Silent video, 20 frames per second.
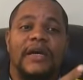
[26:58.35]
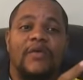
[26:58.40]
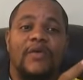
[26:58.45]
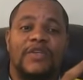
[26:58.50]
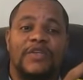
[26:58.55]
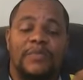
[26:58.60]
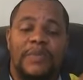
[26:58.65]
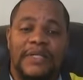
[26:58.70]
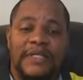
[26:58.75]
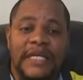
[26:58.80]

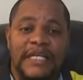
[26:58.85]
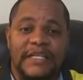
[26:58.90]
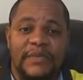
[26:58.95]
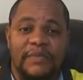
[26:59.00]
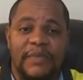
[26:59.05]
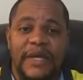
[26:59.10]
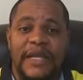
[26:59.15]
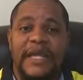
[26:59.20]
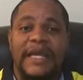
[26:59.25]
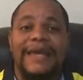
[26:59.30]
was
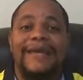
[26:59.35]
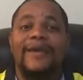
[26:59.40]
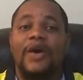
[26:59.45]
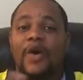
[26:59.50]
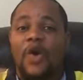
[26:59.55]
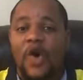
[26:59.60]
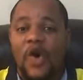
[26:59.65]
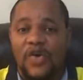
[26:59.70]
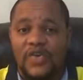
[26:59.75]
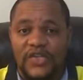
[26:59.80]
participating in
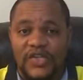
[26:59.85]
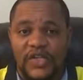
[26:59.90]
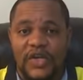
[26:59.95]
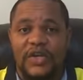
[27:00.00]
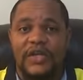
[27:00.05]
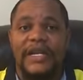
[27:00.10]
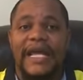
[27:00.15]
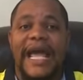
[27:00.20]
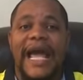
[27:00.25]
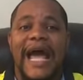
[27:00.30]
a
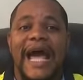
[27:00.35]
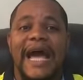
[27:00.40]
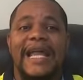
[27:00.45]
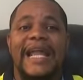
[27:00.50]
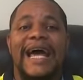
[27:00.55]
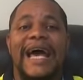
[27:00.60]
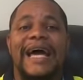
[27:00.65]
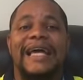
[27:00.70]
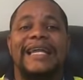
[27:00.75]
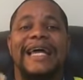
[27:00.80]
concert they
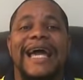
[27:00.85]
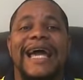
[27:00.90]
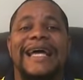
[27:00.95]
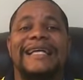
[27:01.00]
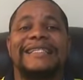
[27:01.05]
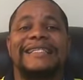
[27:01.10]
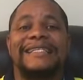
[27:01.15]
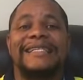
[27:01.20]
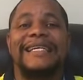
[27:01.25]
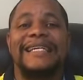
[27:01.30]
had at
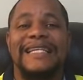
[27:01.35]
S.T.